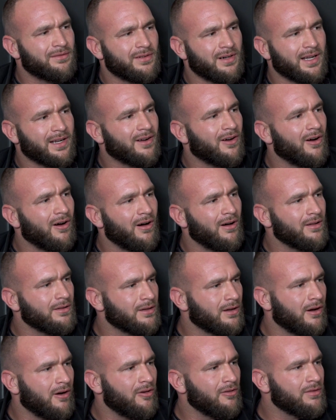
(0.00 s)
like
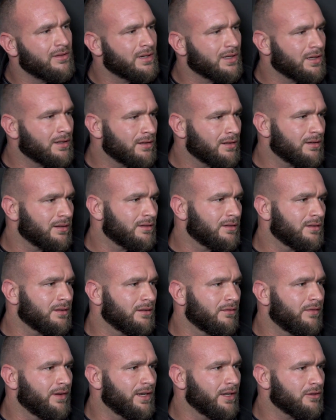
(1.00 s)
all the
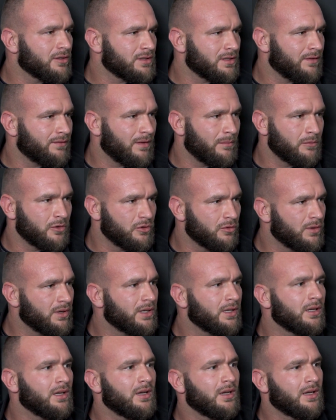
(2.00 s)
video stuff I'm
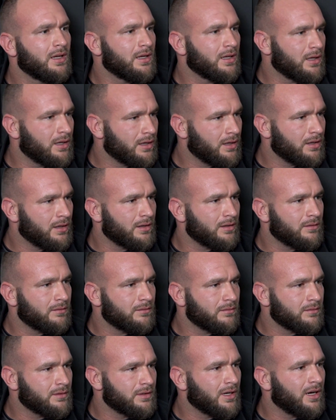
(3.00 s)
doing,
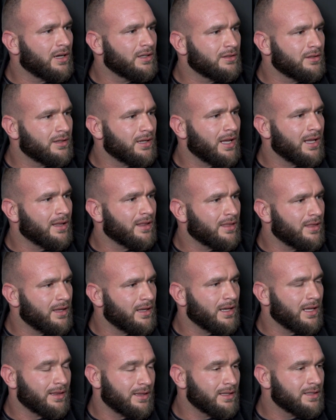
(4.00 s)
the underlying
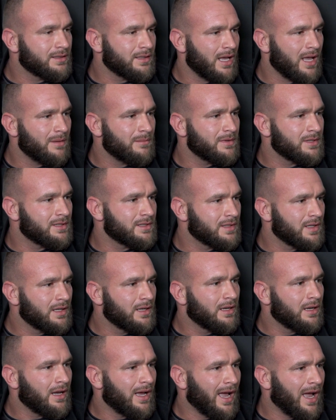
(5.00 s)
thing at this time is
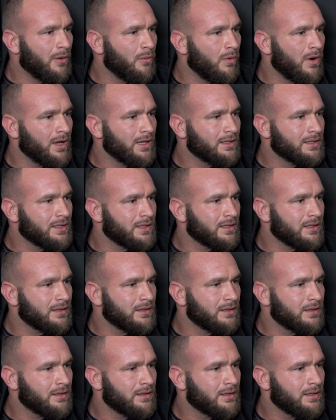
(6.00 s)

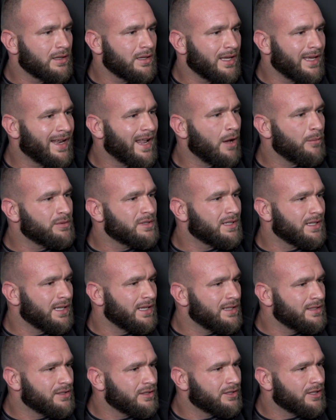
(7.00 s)
it helps it
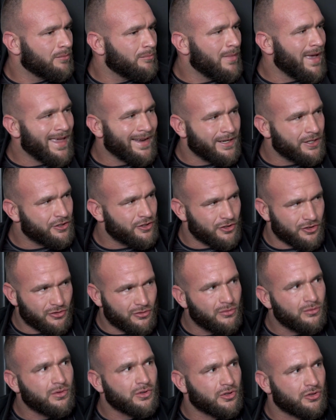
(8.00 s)
easier to manage the
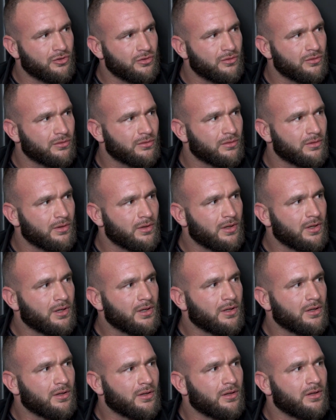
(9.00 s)
school too.
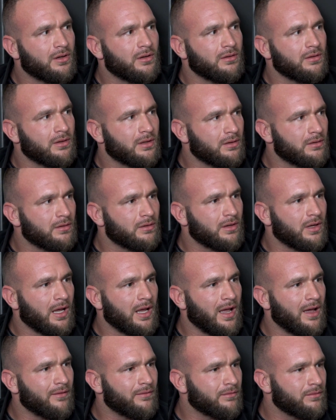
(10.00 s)
You know, I
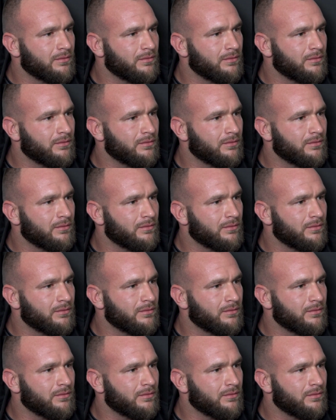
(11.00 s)
have